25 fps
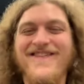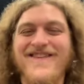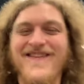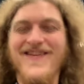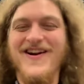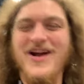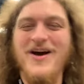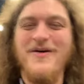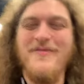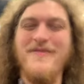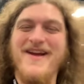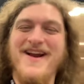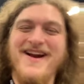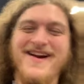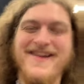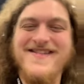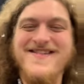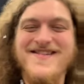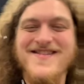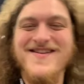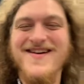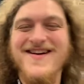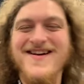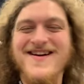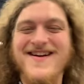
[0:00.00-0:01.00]
What up,
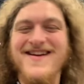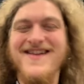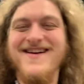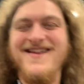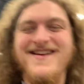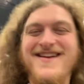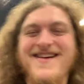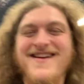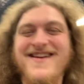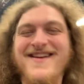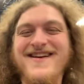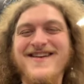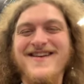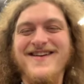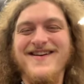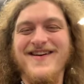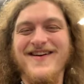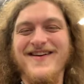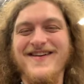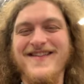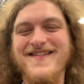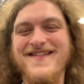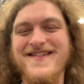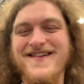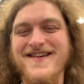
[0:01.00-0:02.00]
Inkster?
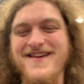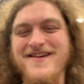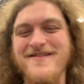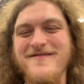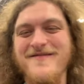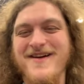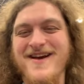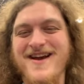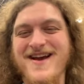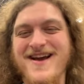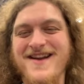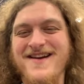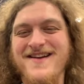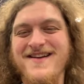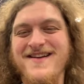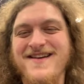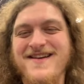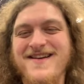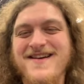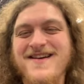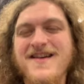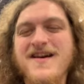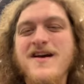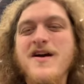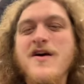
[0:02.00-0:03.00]
Good to see you,
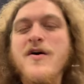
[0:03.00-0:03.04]
man.